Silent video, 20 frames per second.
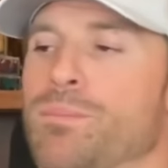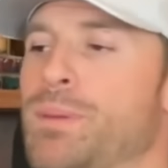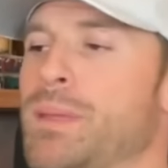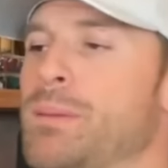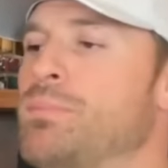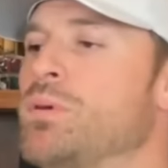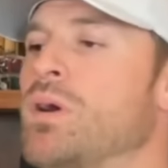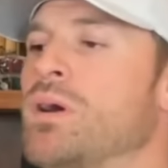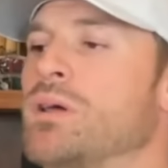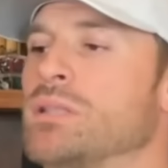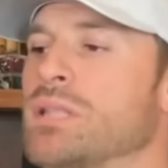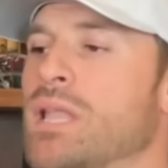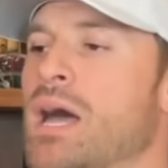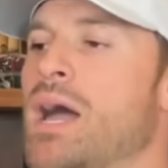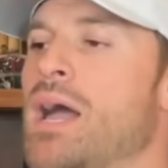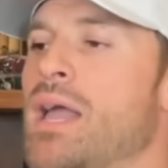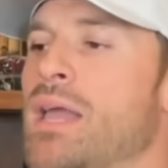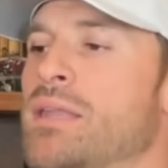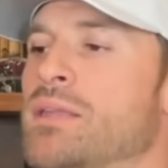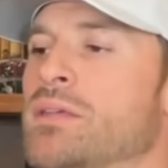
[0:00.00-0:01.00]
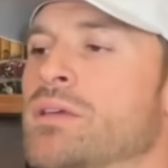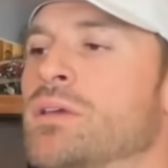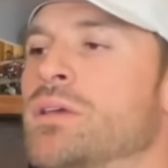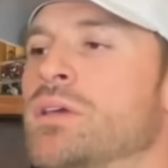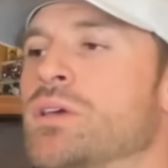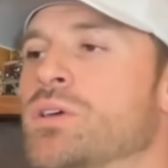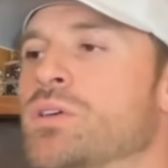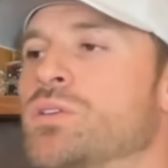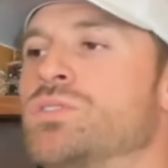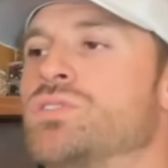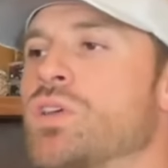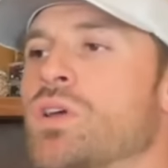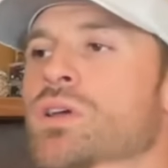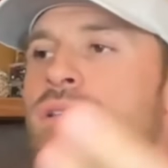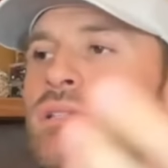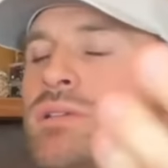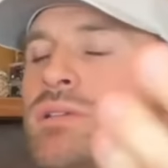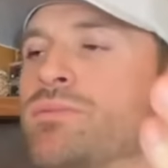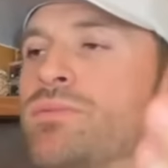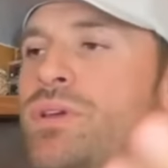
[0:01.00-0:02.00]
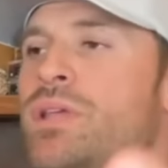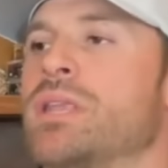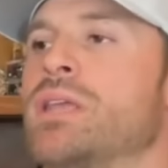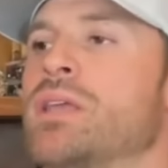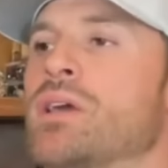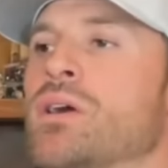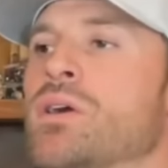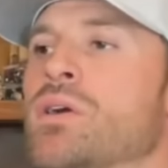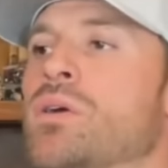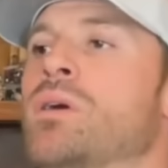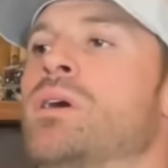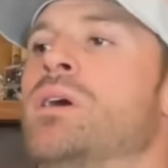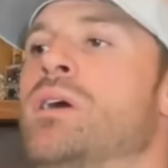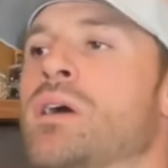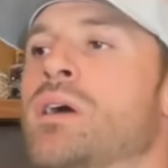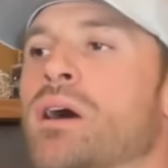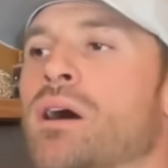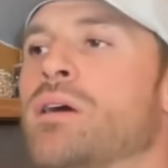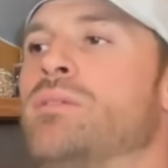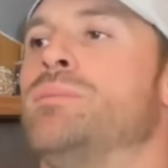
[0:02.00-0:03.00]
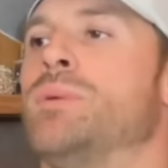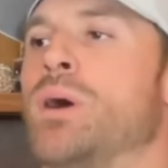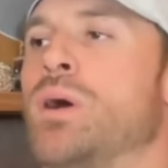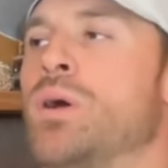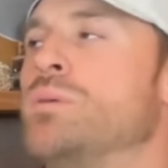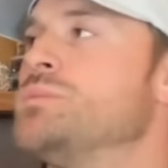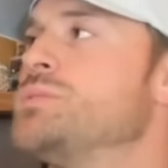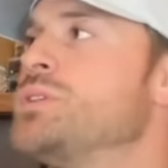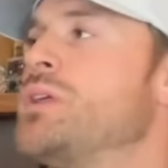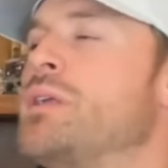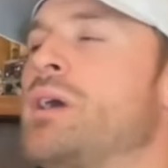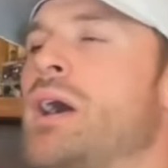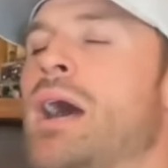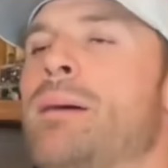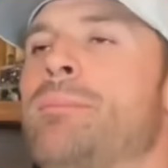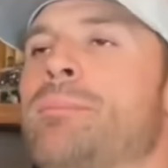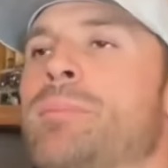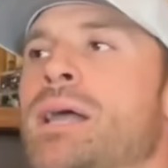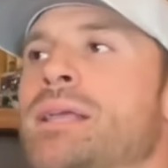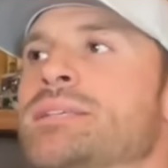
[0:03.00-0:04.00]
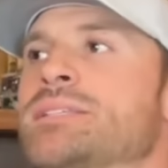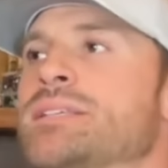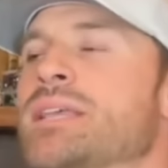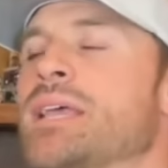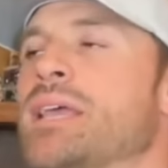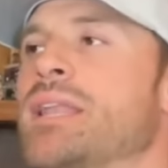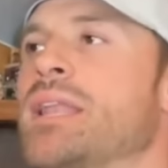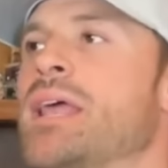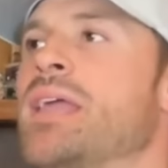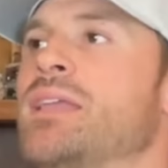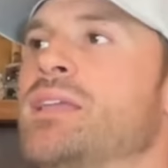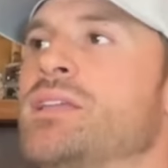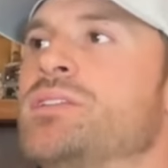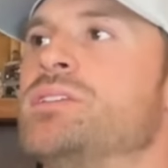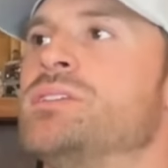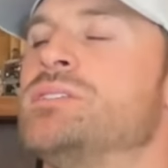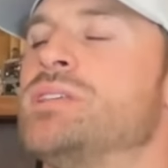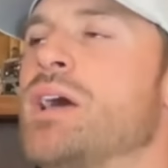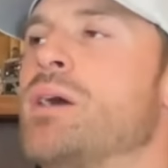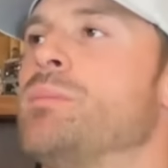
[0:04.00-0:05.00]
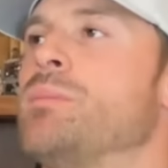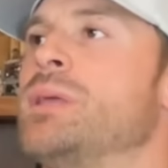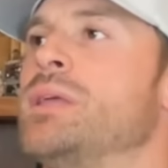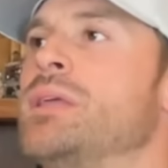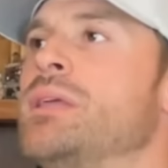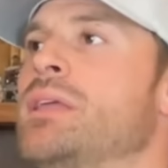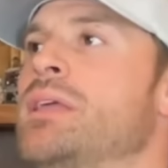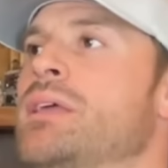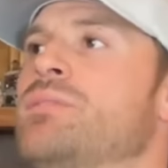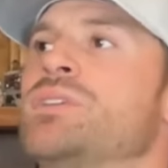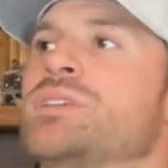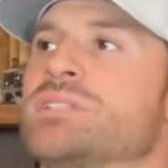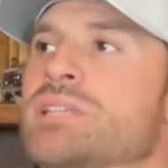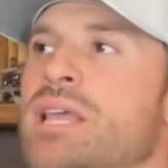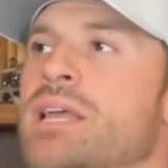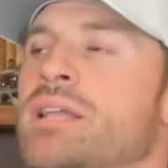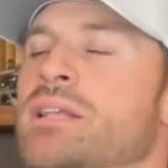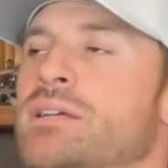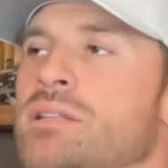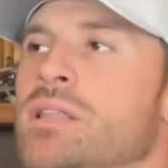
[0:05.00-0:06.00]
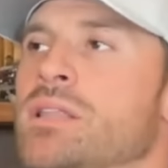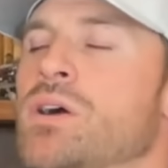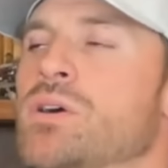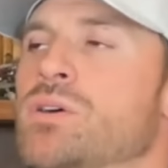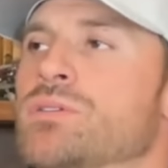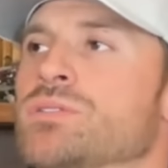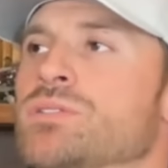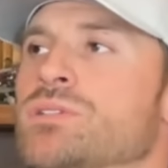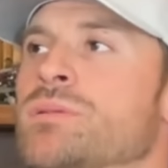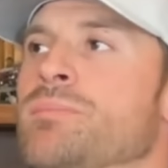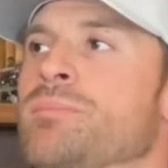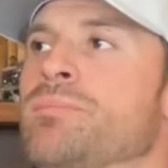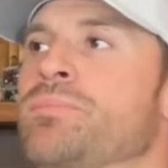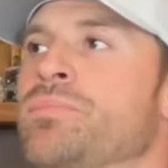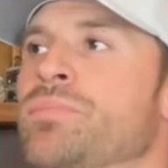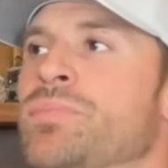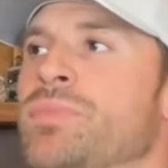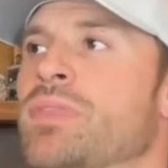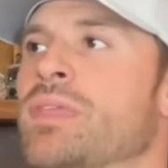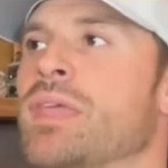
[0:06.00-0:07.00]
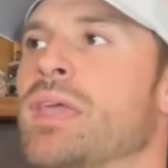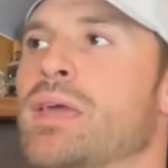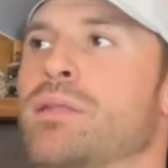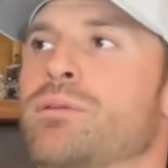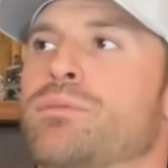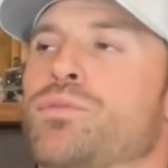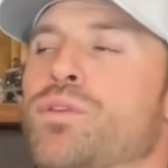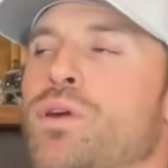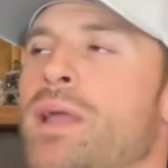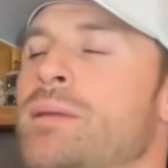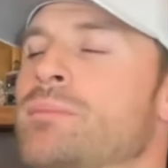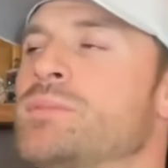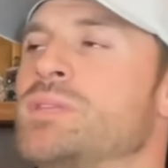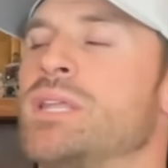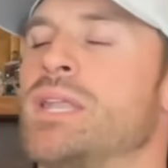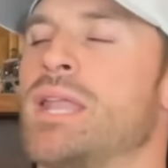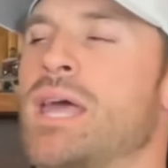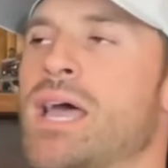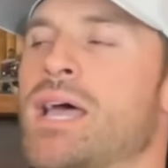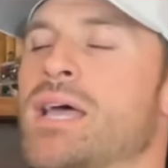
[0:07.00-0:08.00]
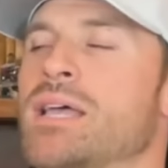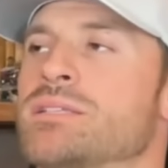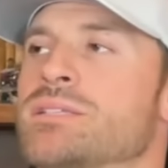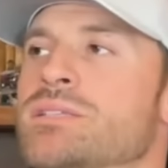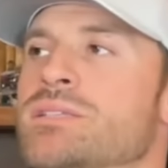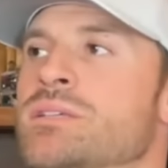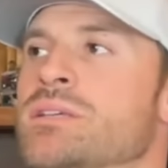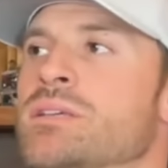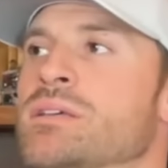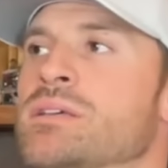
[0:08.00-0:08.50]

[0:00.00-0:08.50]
people online who saw some video of Mahomes on a hot mic saying, hey, can you tell me if he's getting close, and framed it as